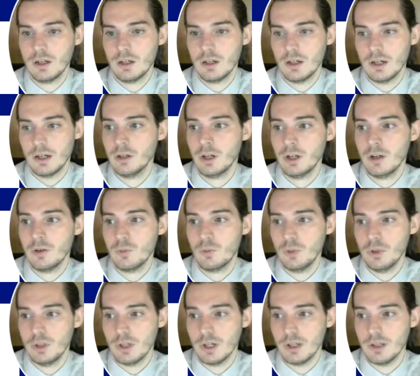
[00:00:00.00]
and
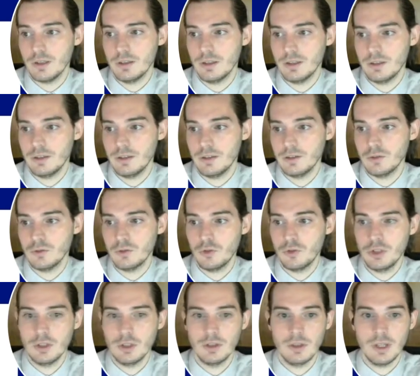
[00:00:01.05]
with a decision
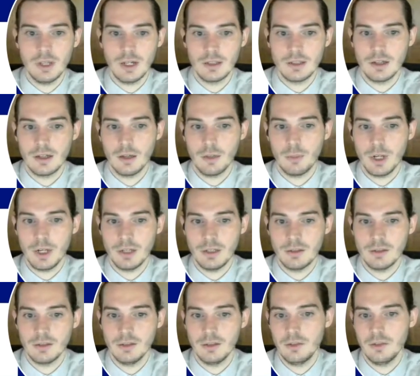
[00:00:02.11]
tree that
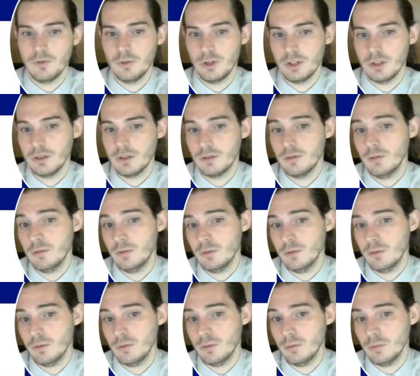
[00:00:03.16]
applies different
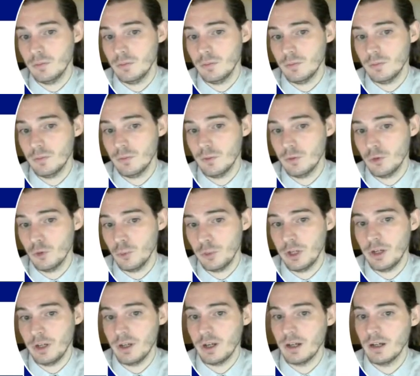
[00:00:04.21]

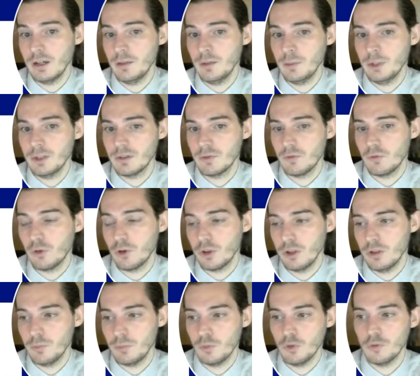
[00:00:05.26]
numerical limits for the
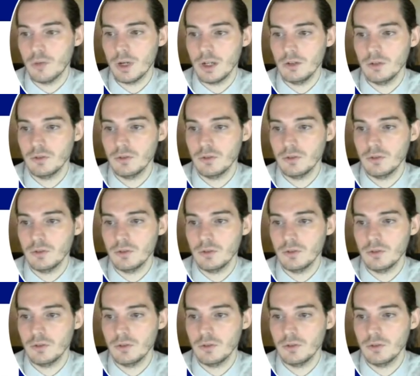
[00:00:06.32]
input values.